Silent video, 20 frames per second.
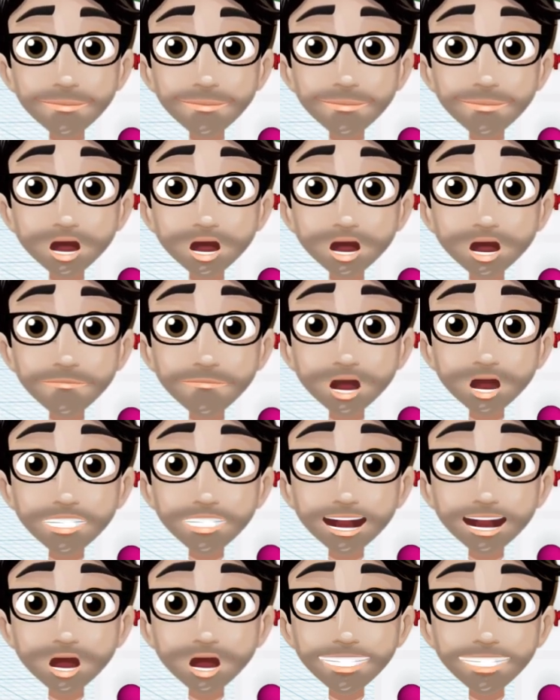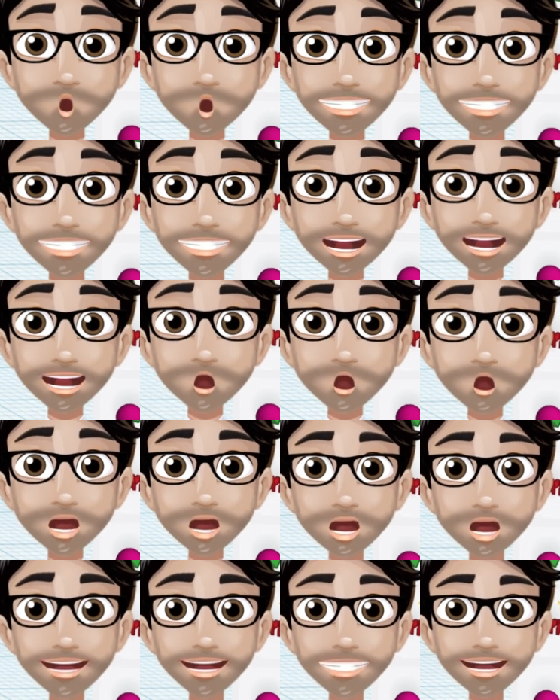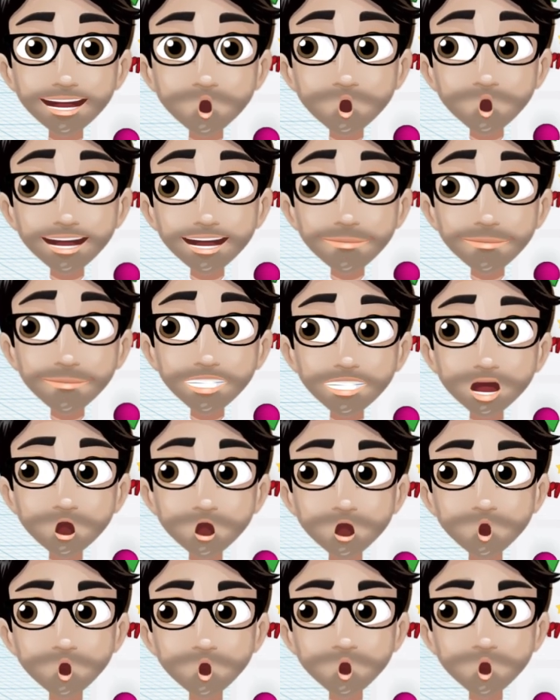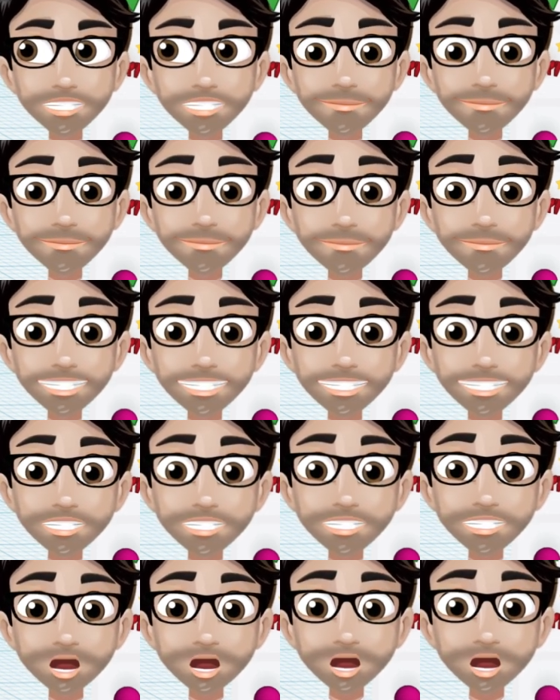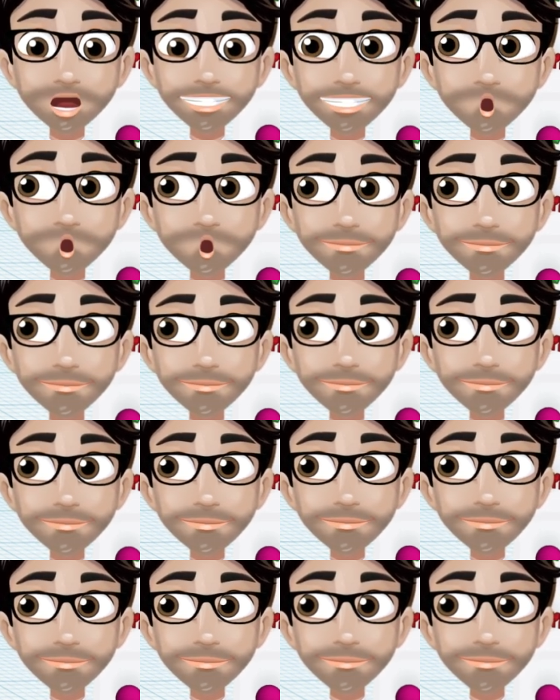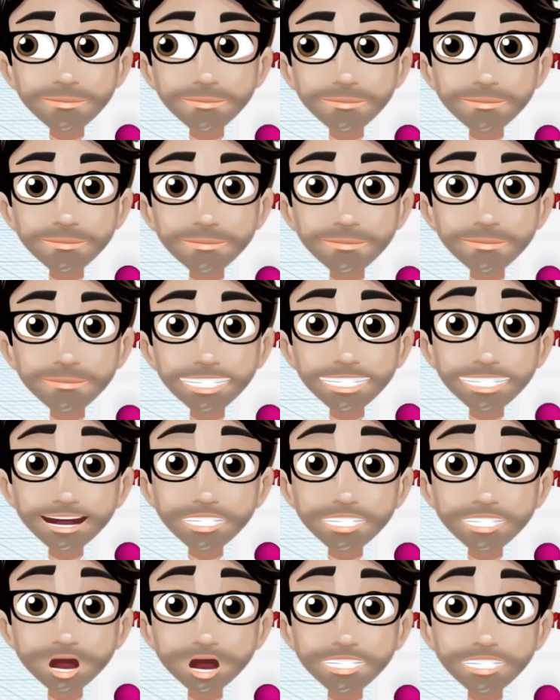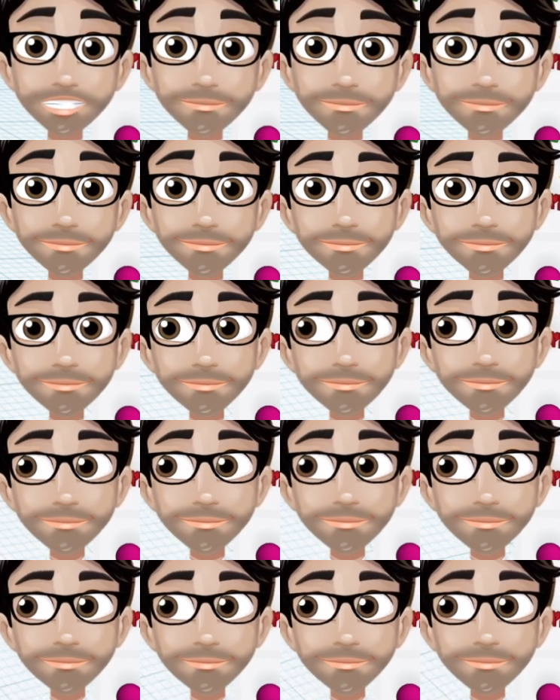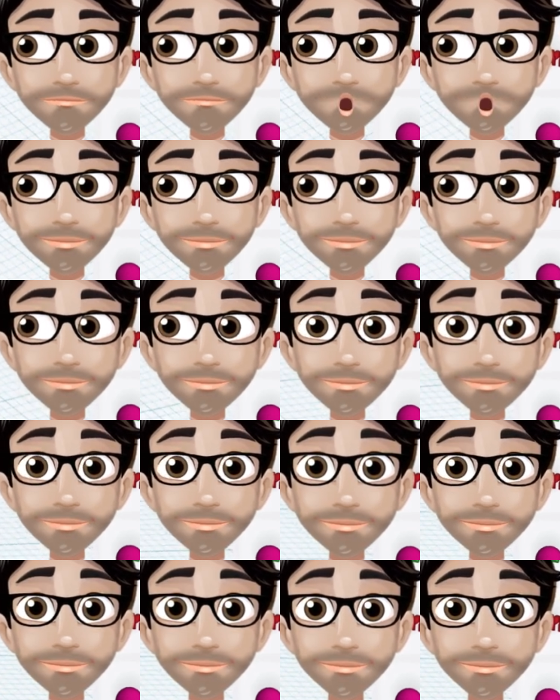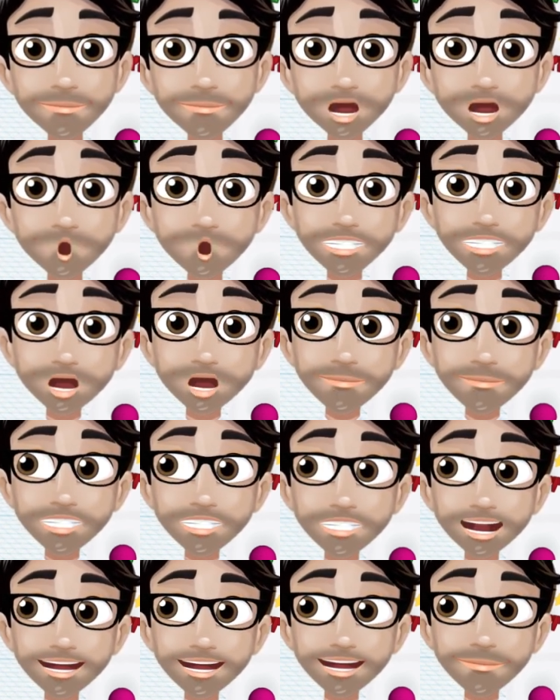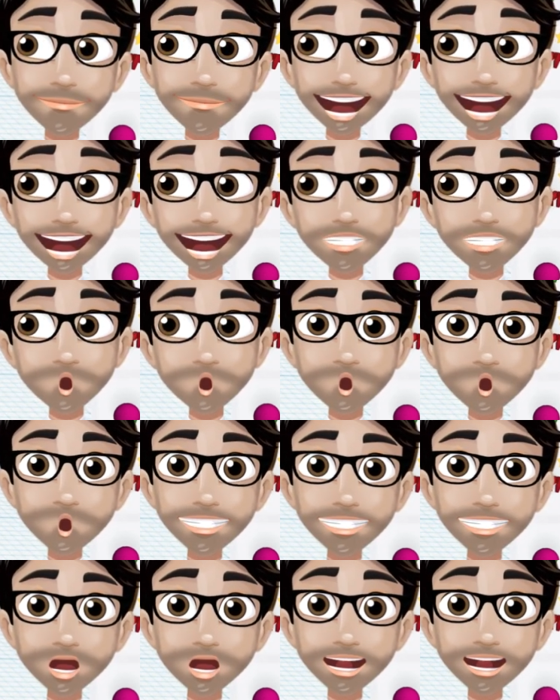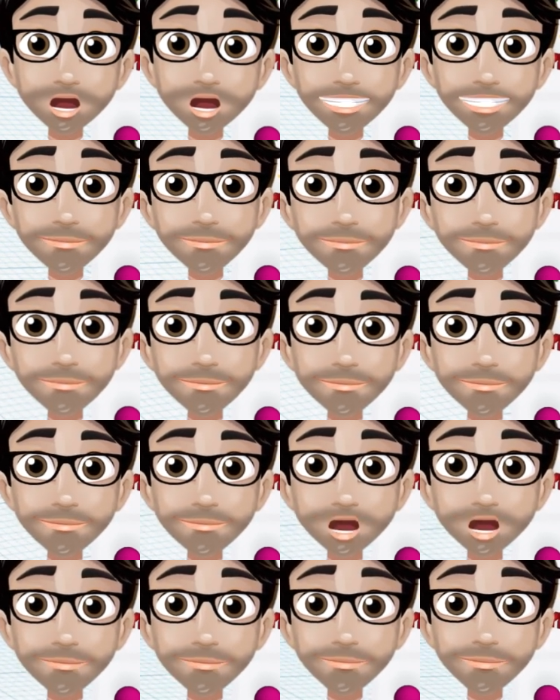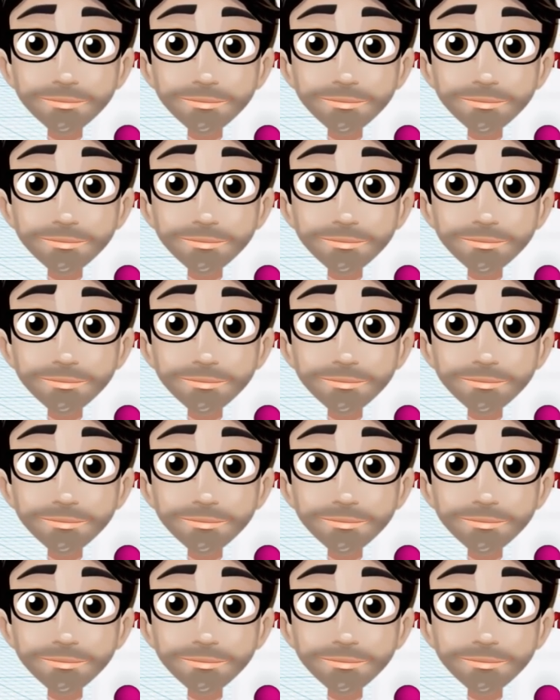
Now I'm also going to move it to the right using the arrows just because I want it to move precisely. Okay. That looks like it's plenty of space. I'm going to move back one. Okay.